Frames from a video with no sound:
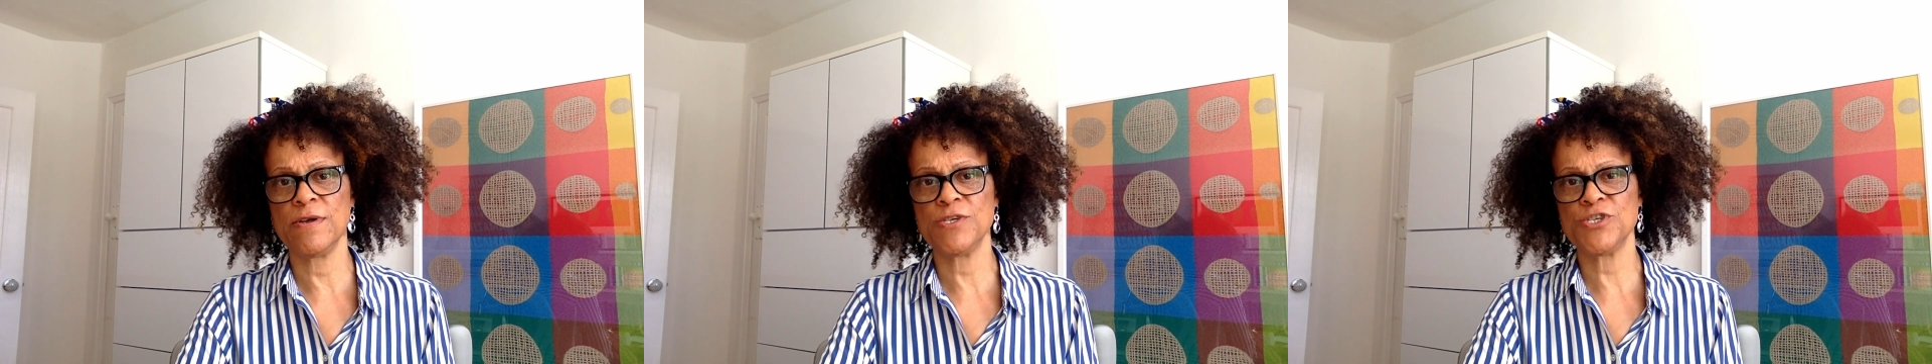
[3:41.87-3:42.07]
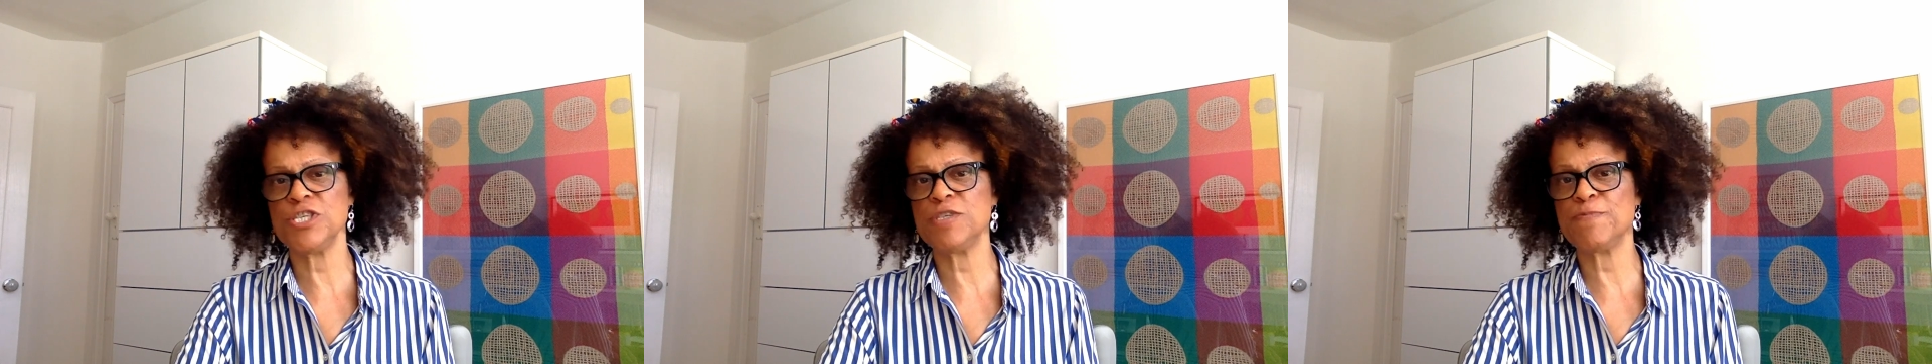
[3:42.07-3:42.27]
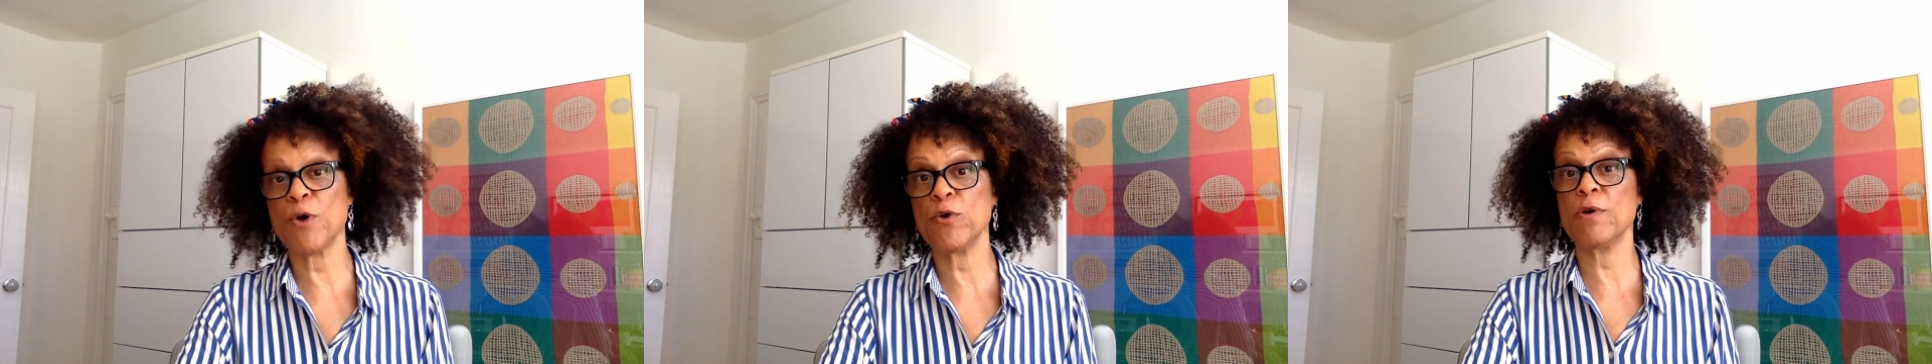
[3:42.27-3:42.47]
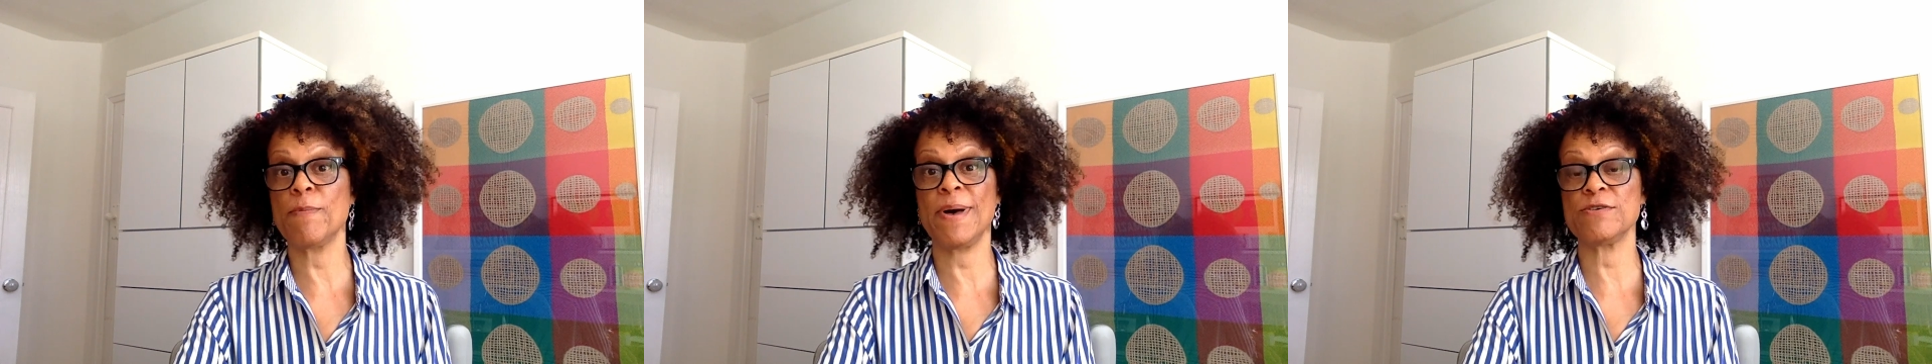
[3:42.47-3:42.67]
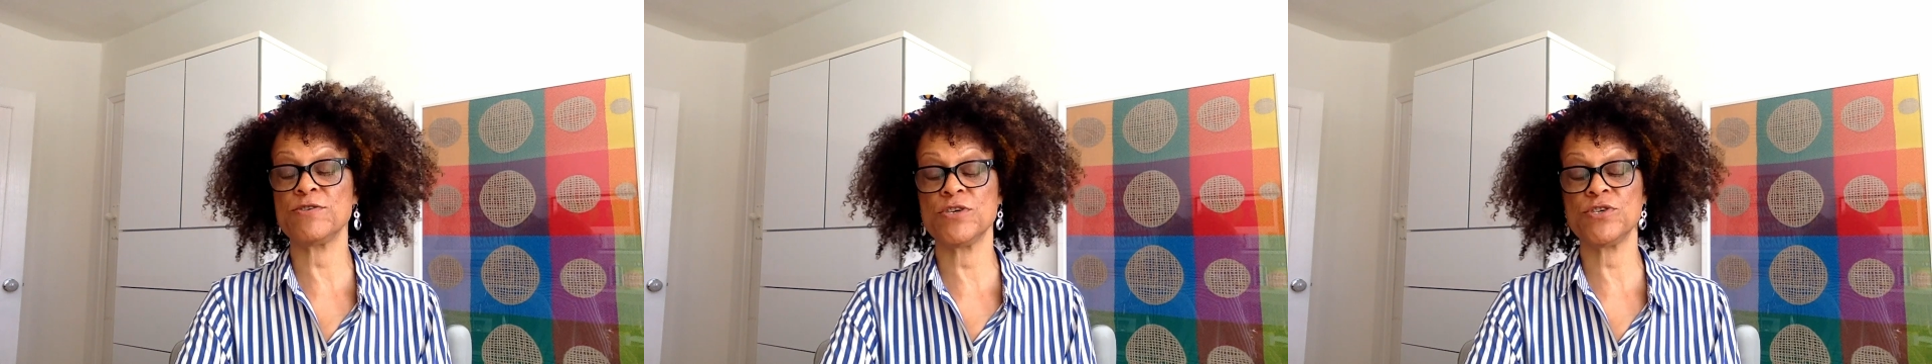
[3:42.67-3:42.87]
She spoke
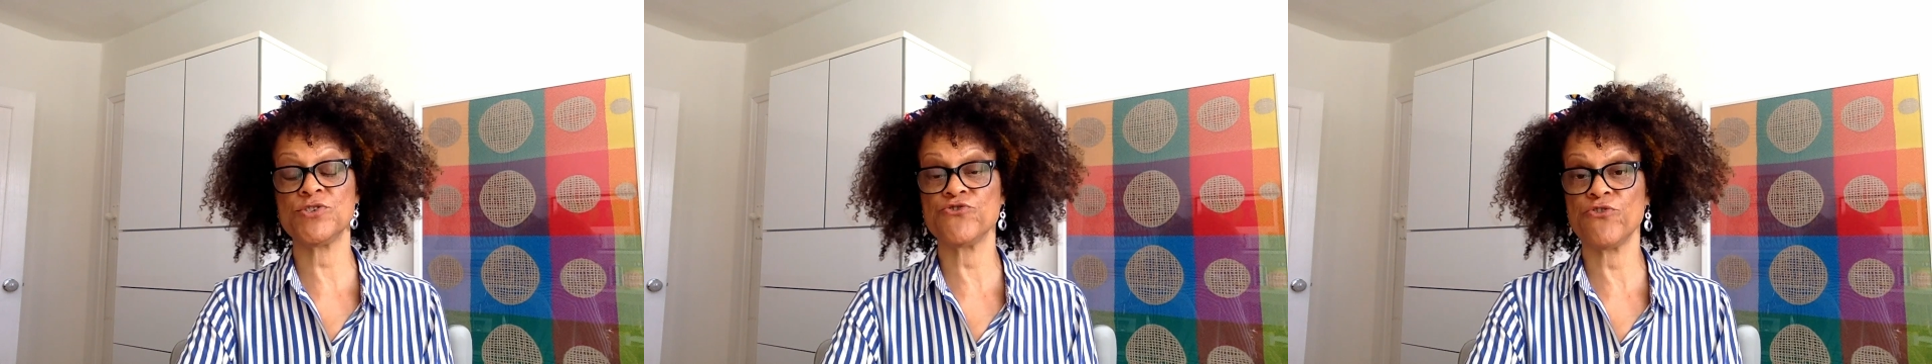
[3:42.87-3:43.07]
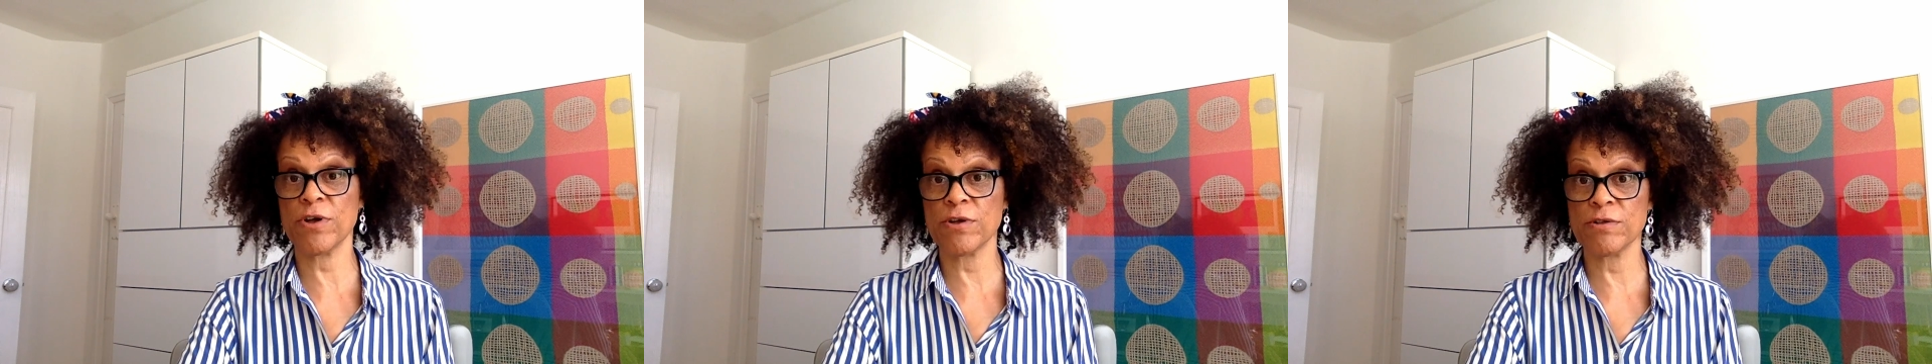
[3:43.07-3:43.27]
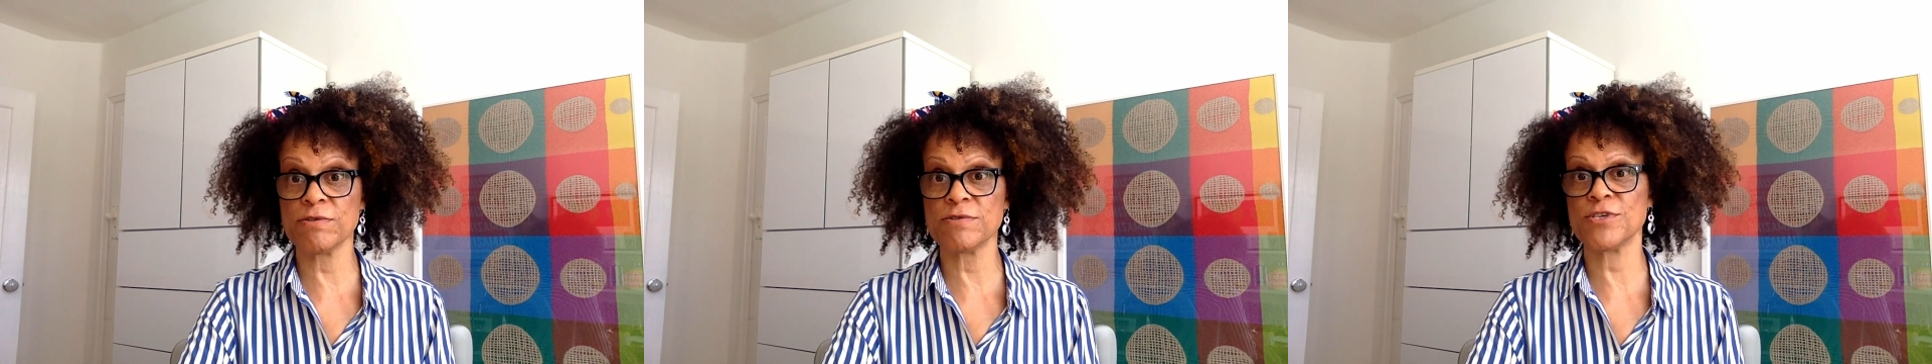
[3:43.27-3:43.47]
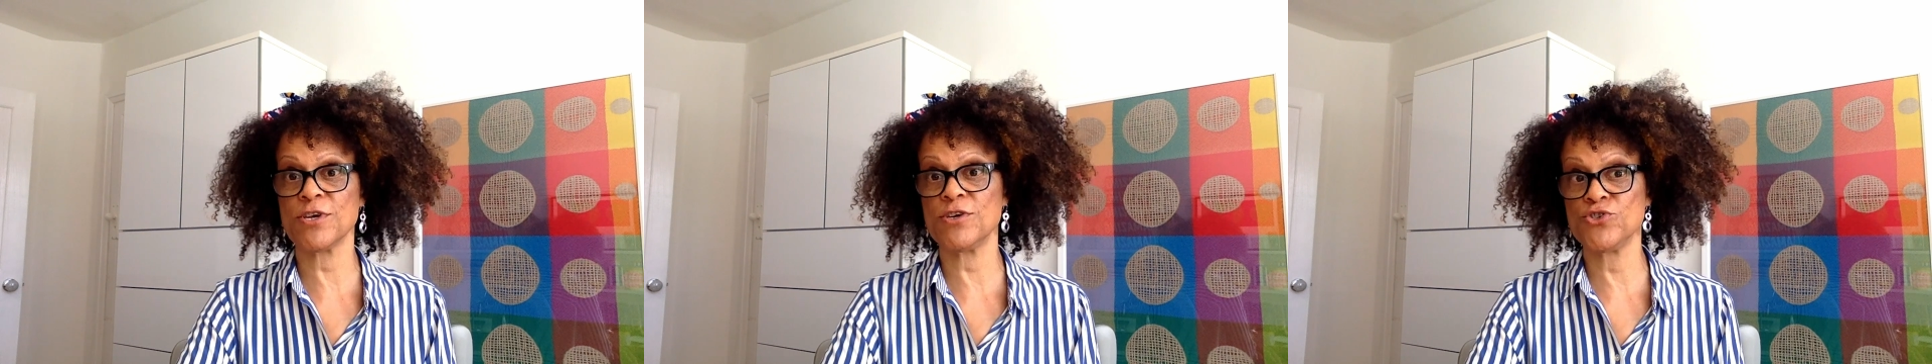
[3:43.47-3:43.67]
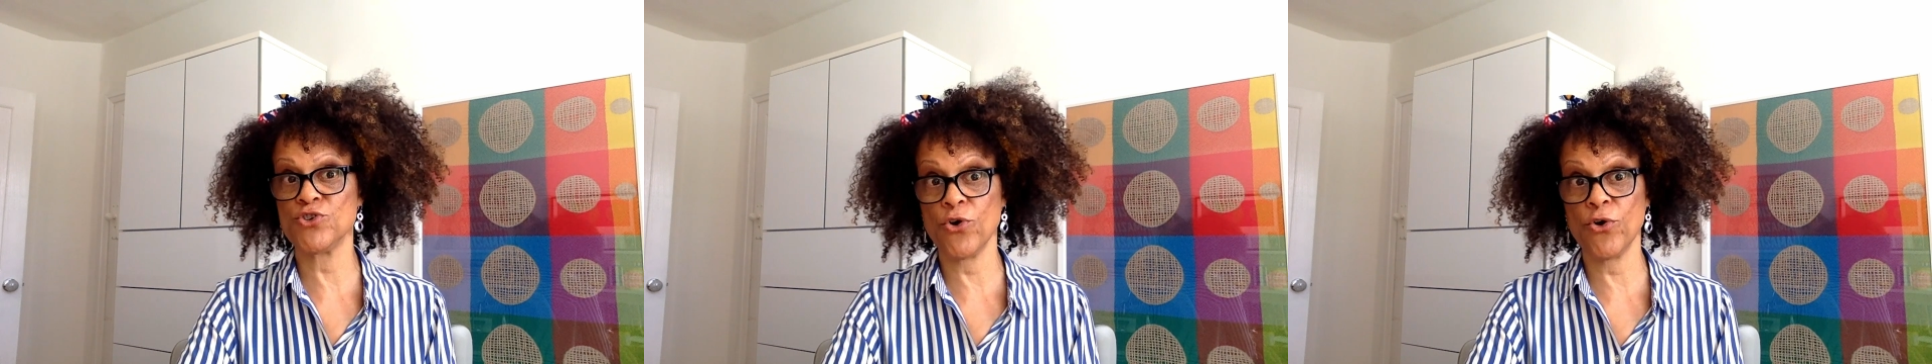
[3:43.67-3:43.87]
about her struggles,
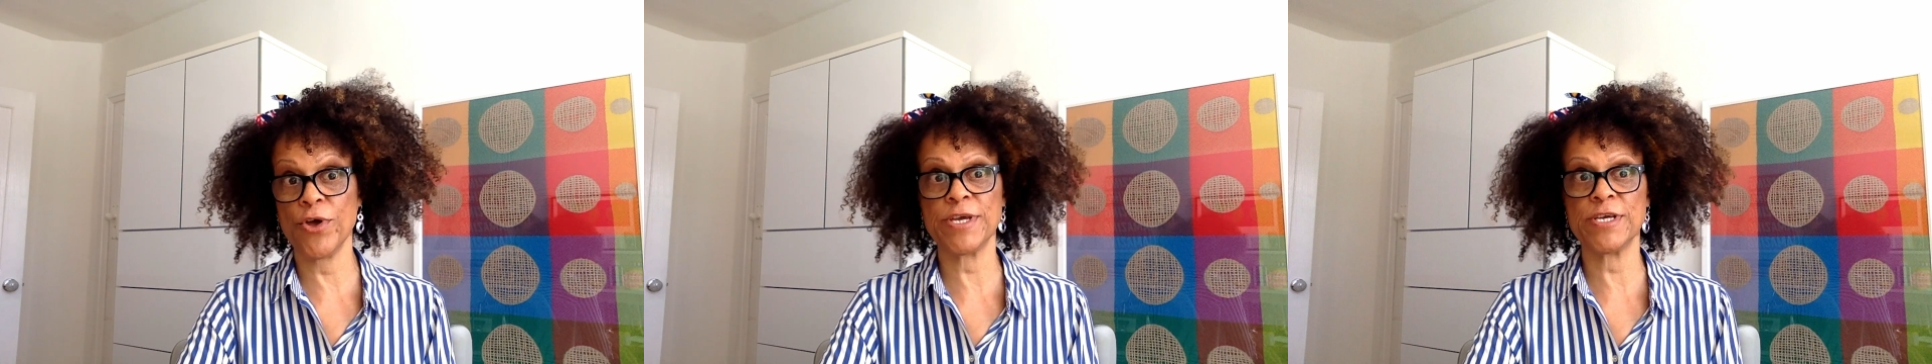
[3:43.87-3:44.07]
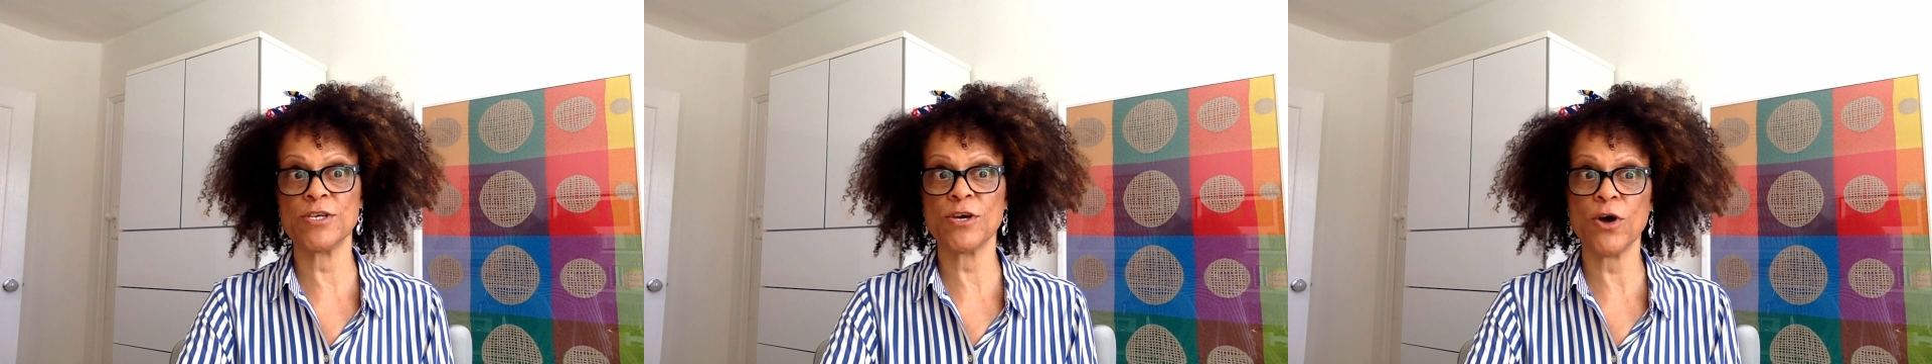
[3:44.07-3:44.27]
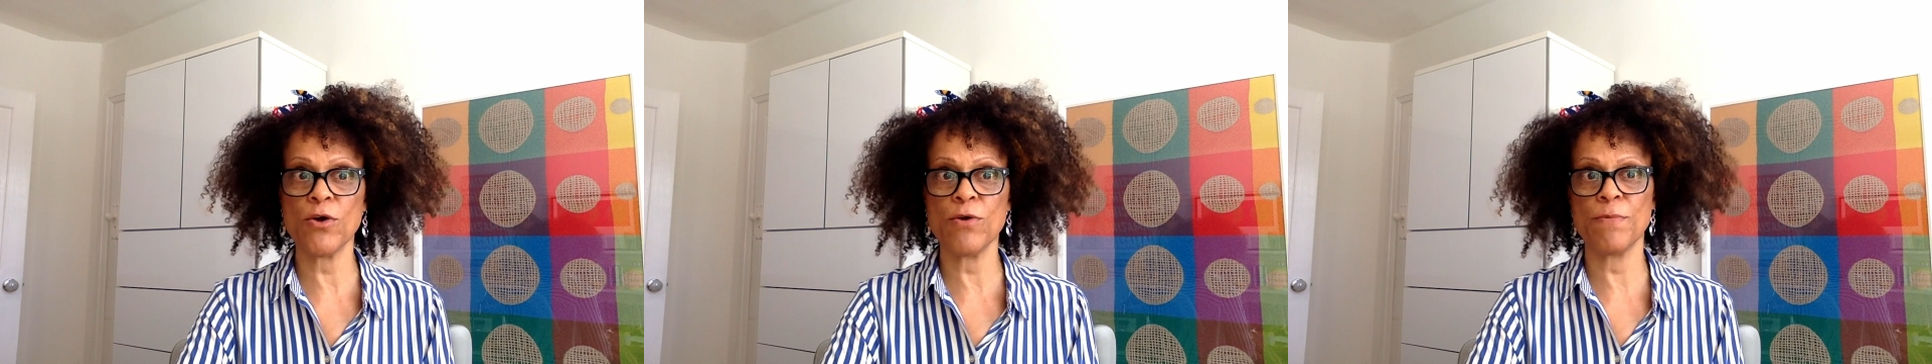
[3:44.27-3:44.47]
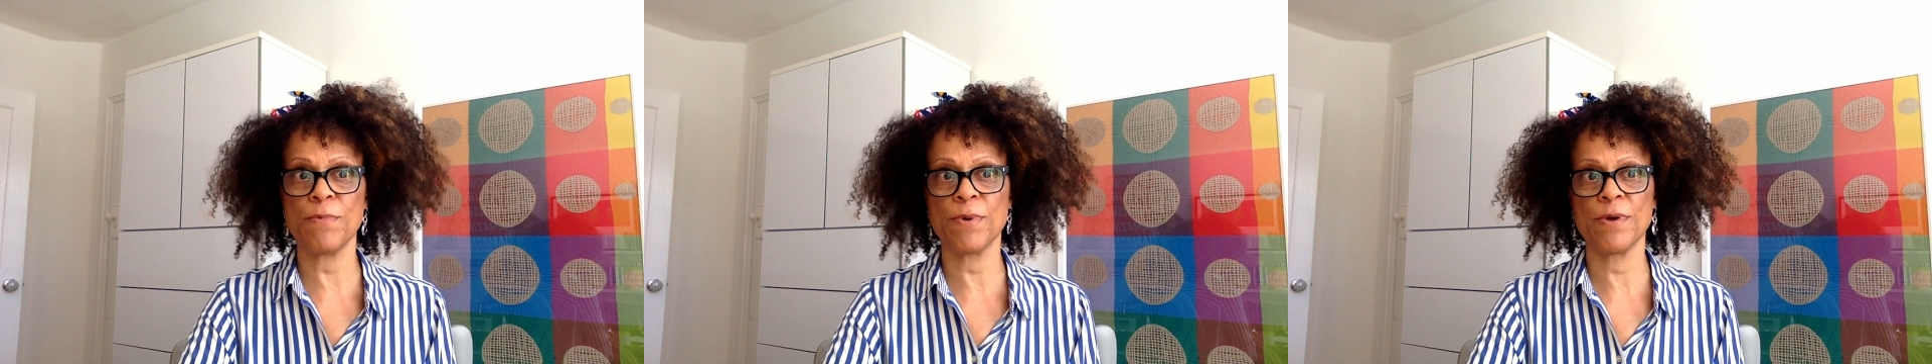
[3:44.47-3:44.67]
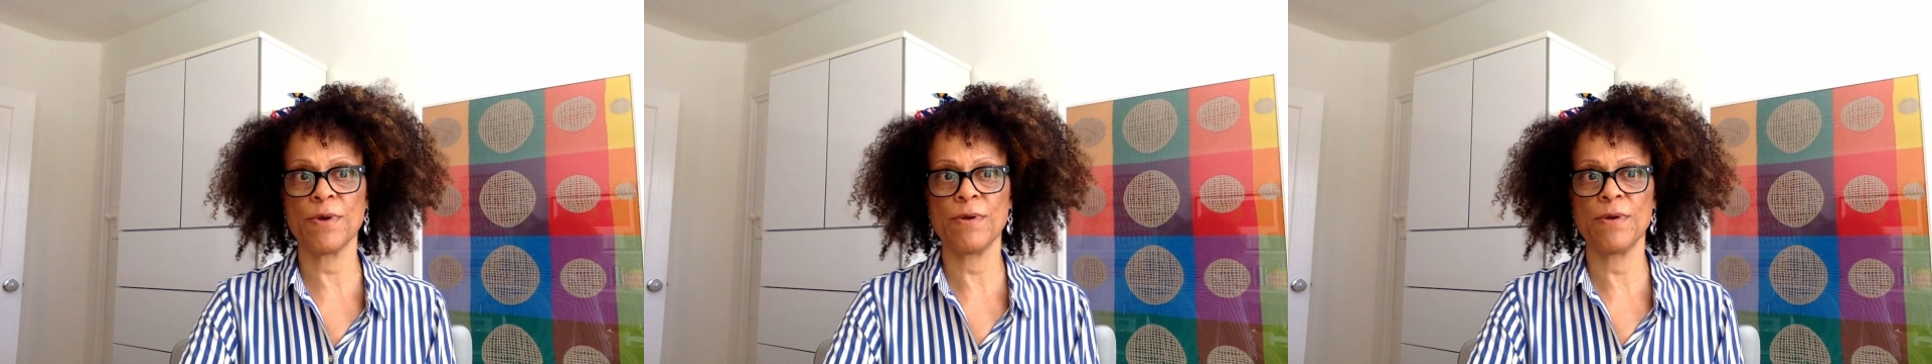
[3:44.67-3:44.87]
her joy and hope.